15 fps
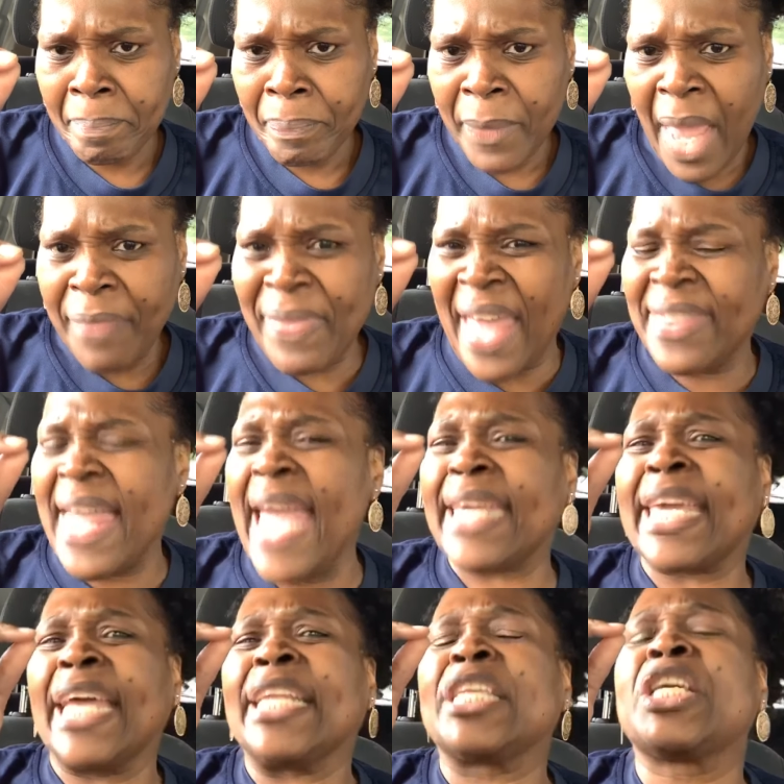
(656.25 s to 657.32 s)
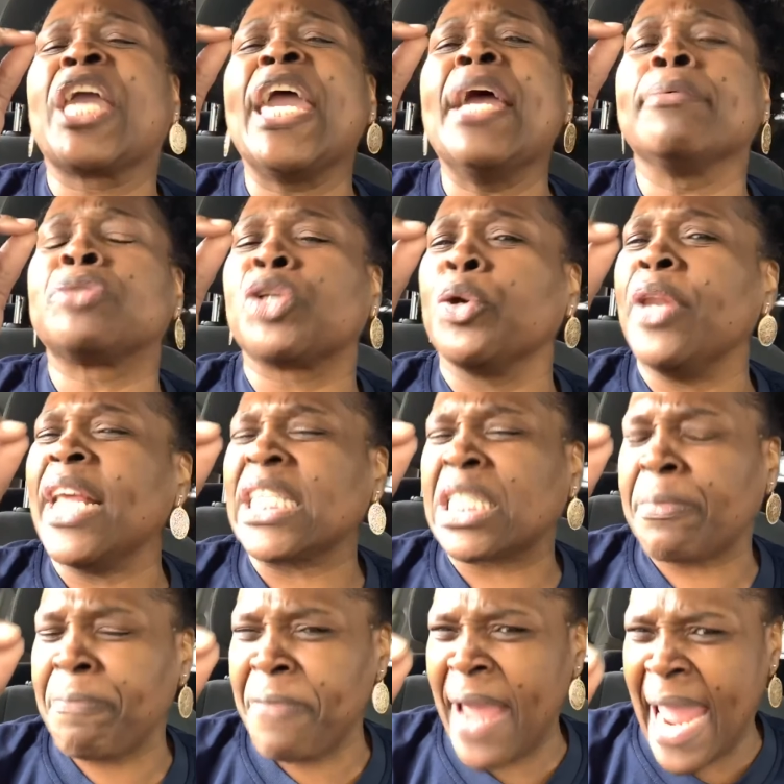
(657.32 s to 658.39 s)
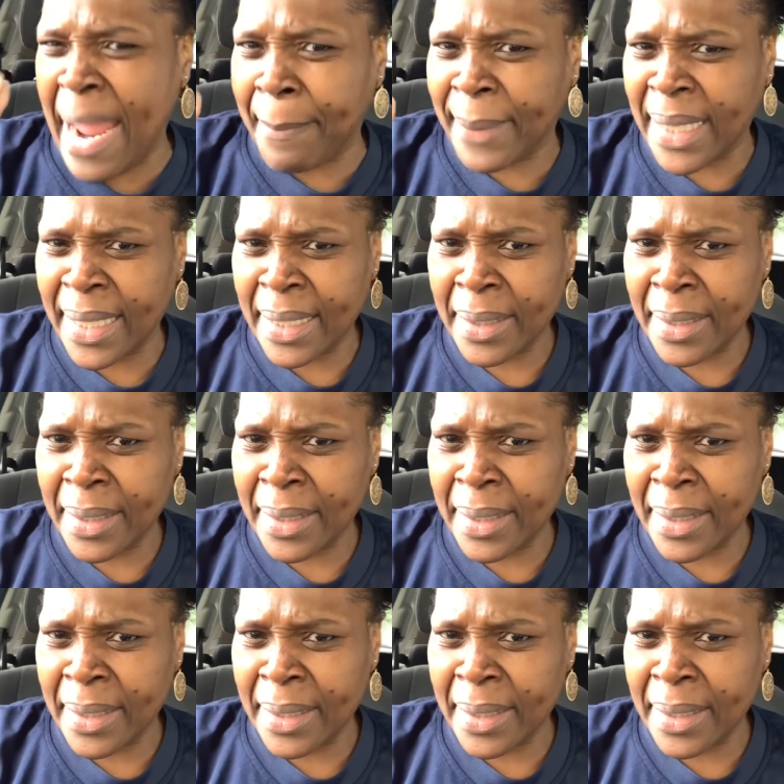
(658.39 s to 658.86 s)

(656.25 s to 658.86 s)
that they can give to this family